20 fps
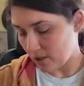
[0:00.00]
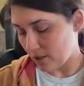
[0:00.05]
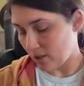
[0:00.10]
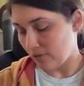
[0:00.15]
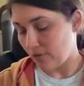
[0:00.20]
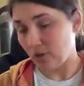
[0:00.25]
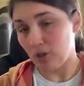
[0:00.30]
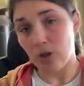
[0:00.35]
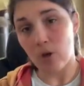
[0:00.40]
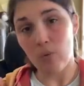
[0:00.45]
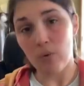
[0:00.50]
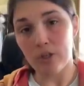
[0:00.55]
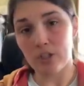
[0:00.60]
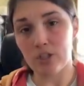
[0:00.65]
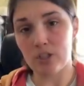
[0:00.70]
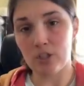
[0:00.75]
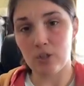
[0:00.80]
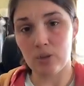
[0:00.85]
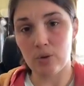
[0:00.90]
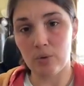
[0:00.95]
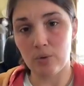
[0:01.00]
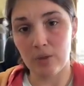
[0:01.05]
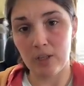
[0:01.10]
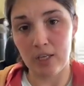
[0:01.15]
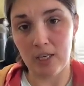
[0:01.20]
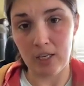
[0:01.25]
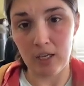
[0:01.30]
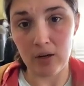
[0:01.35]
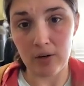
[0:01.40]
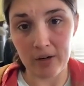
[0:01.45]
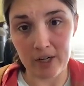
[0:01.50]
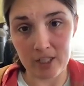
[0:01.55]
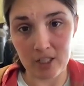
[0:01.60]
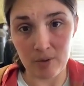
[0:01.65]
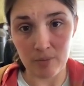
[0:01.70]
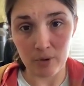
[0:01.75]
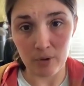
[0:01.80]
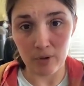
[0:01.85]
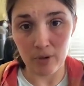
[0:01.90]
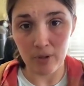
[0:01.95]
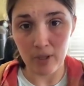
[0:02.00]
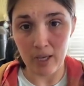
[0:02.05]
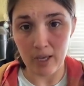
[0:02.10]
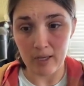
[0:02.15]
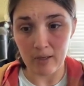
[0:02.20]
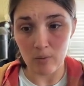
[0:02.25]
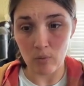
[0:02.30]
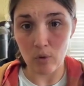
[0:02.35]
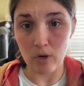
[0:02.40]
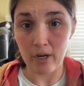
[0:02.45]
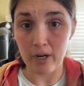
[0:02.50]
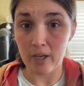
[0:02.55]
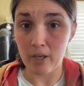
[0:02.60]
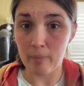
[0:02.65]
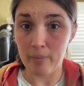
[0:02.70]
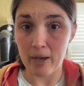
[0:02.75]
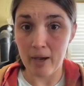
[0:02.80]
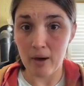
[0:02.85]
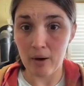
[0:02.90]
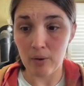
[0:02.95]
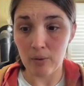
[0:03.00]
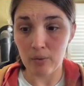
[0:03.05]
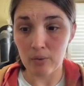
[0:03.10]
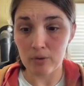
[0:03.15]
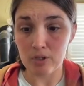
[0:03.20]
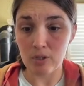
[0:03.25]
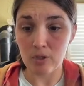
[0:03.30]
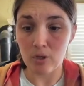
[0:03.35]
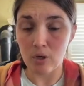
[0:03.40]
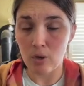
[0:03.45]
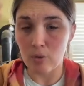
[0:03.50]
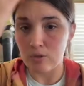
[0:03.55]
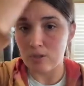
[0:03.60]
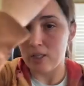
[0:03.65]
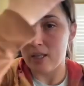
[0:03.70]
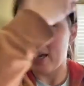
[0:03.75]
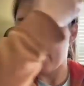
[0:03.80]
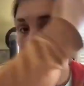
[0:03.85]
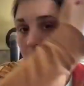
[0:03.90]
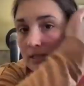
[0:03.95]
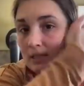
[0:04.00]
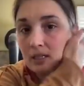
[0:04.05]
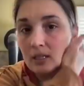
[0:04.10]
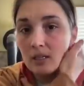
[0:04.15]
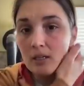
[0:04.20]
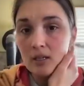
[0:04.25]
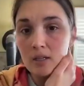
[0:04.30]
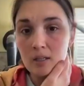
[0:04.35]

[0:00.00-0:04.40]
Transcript: if you don't want to do the heat erasable and worry about ghost lines,